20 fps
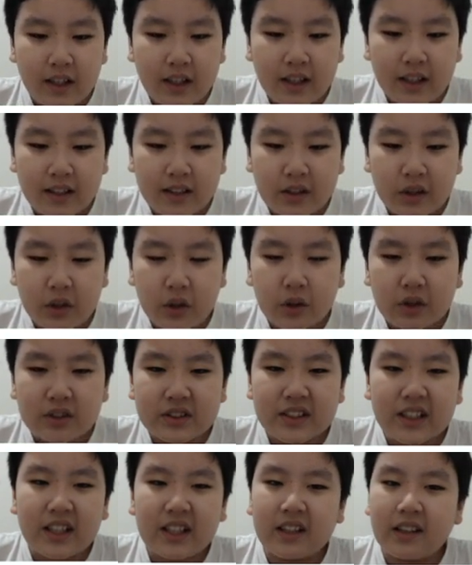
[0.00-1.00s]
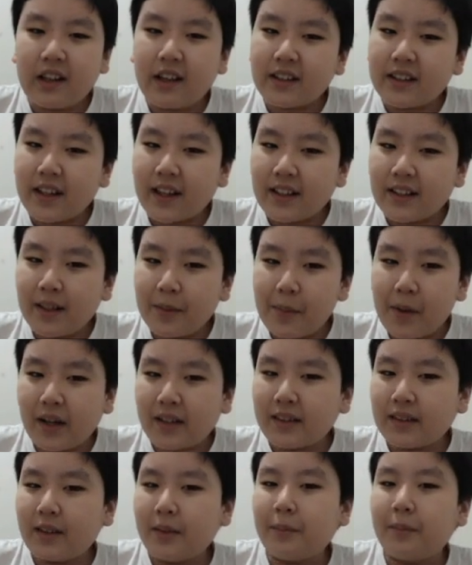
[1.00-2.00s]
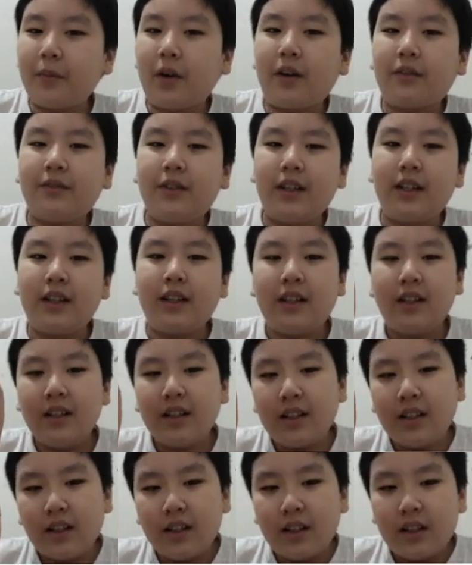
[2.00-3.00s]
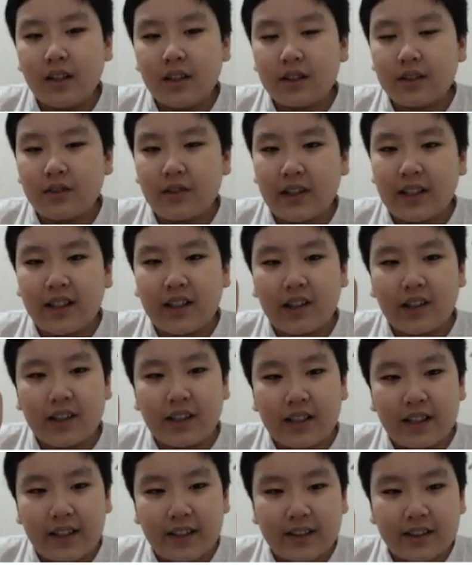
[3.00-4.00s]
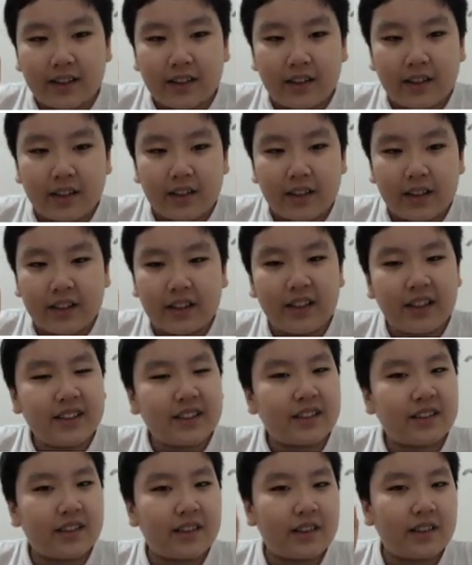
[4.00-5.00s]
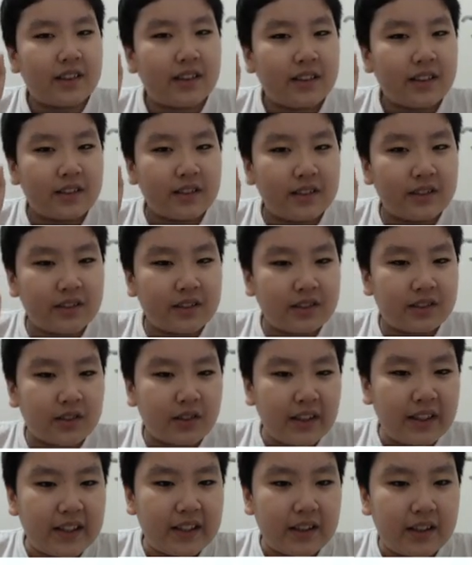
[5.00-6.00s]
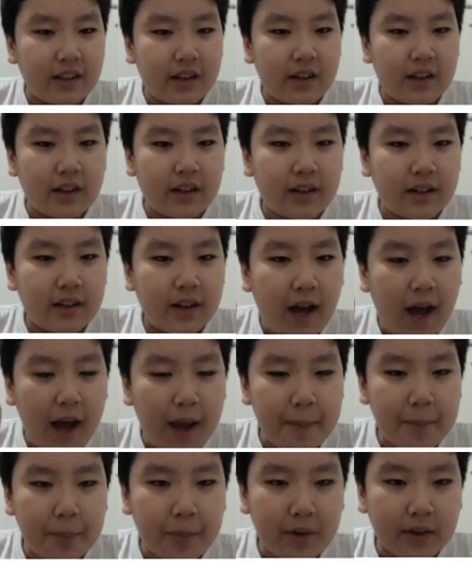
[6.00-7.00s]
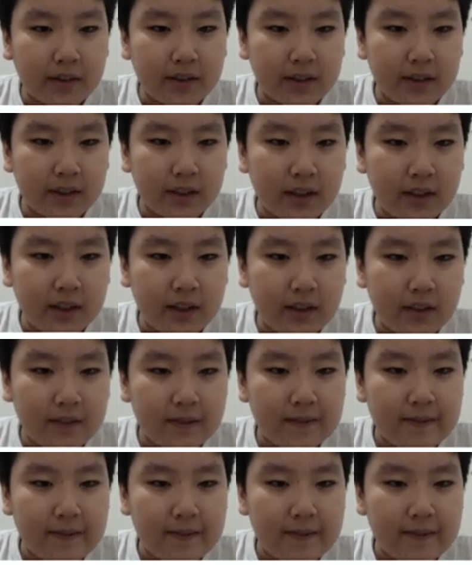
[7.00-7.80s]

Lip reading: it looks a lot like the bottom of the trigger glitter. The glitter trigger hyper key.